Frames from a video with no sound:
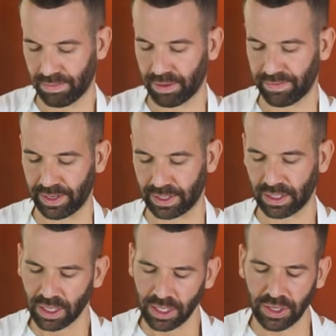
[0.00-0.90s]
Perfect.
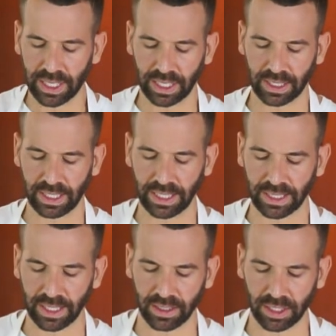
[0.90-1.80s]
You can
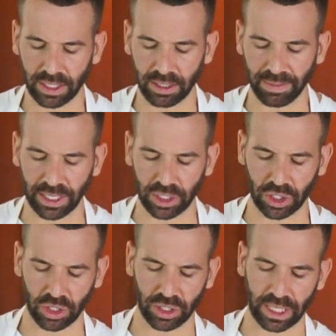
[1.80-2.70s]
taste it just to make
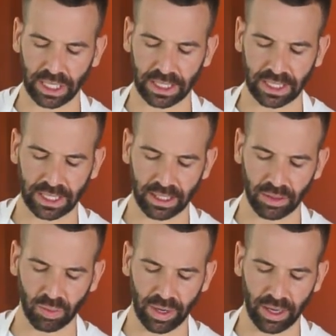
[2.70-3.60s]
sure it's
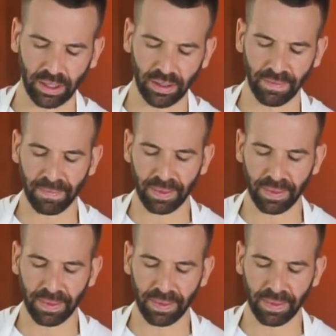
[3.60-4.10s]
seasoned well.